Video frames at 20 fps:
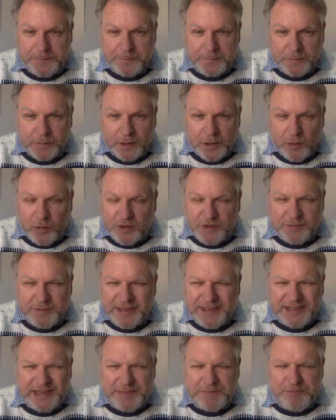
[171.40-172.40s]
which means
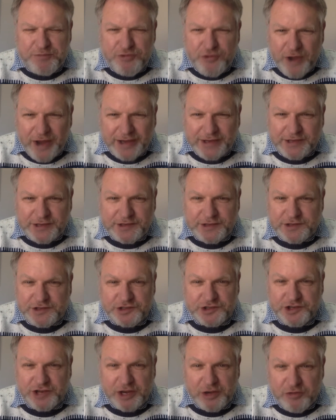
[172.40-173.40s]
he practiced
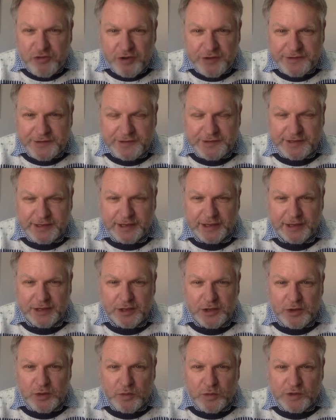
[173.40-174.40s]
generosity,
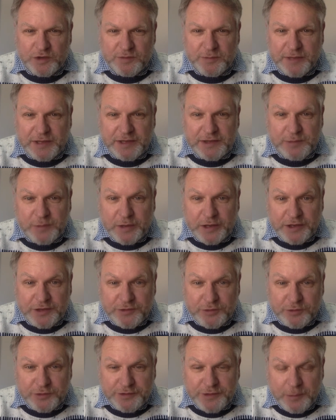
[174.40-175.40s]
which means when he saw
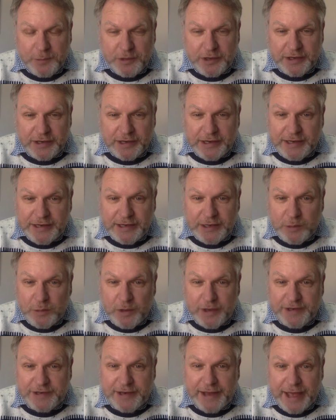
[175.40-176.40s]
someone in need, he went
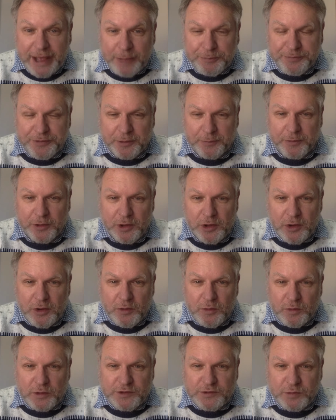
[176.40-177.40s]
and helped them,
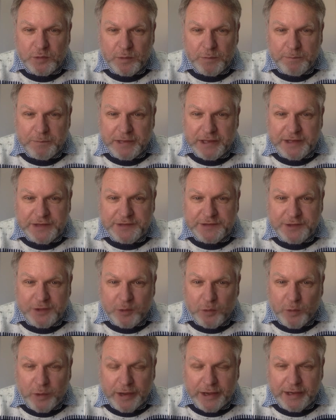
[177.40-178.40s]
which means that
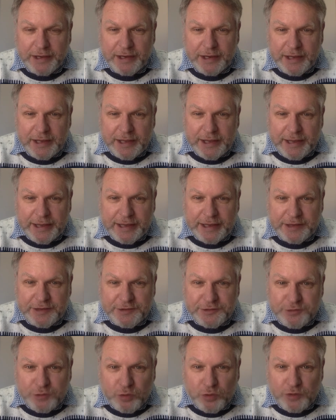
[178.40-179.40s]
when he
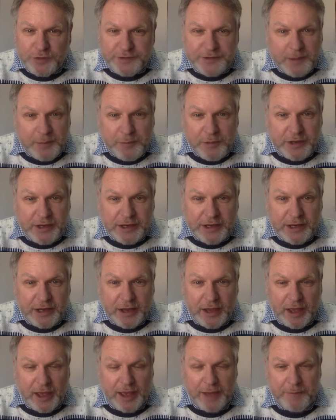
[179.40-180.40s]
saw somebody
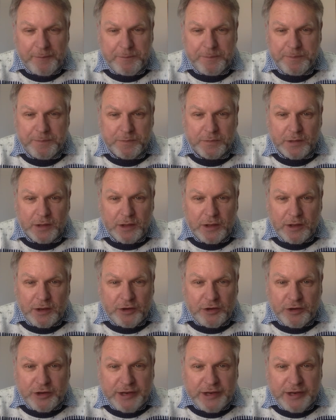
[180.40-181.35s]
um, needing